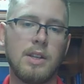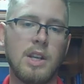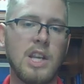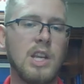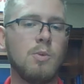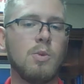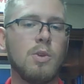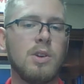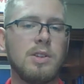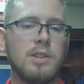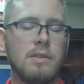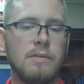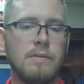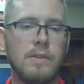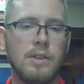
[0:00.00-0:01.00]
He worked in
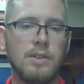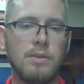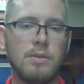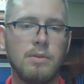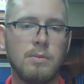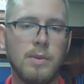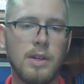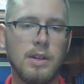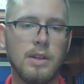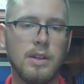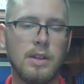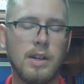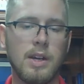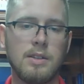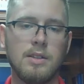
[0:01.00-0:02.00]
the field with me
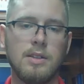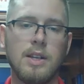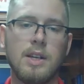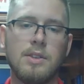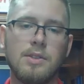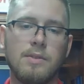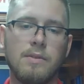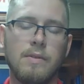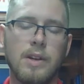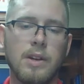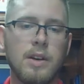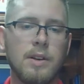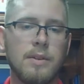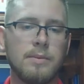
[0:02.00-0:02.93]
as a land surveyor.